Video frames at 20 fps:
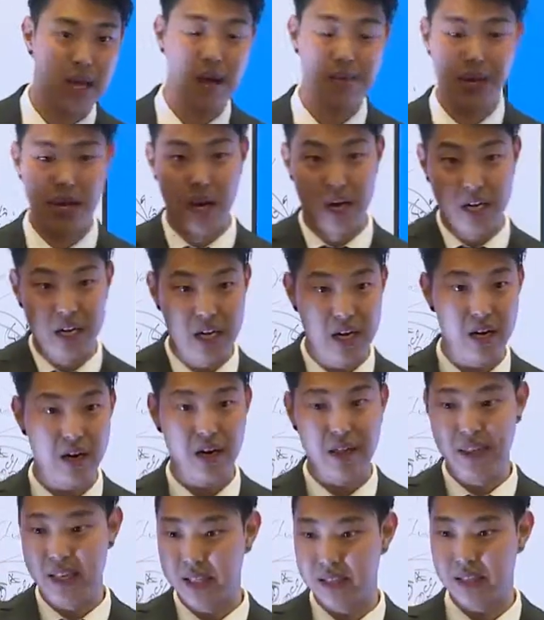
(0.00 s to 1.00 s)
I mean, a year
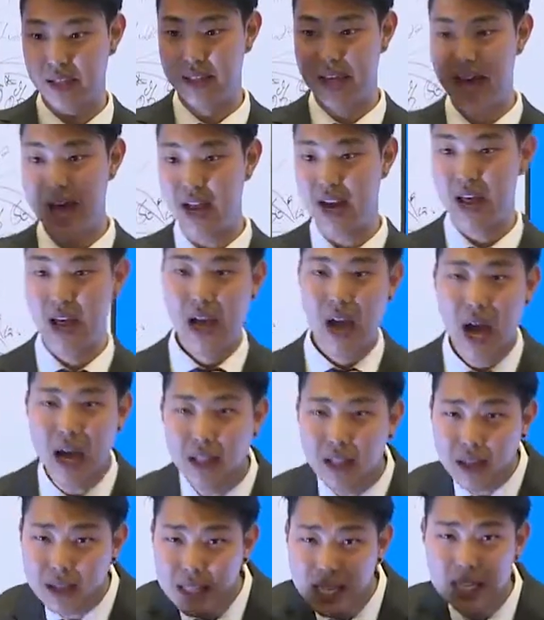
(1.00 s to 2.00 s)
and this and that, I
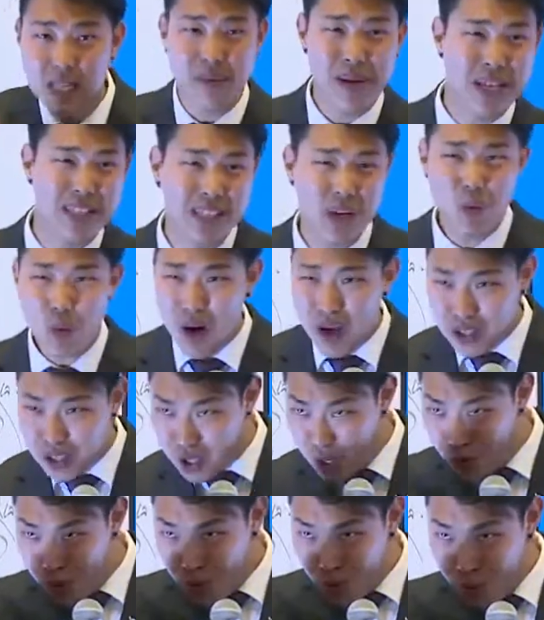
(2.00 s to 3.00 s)
looked at them and I said, Well,
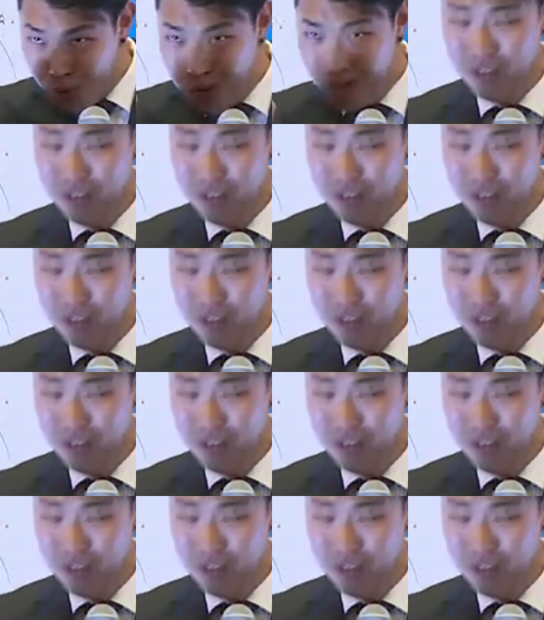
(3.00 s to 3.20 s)
you?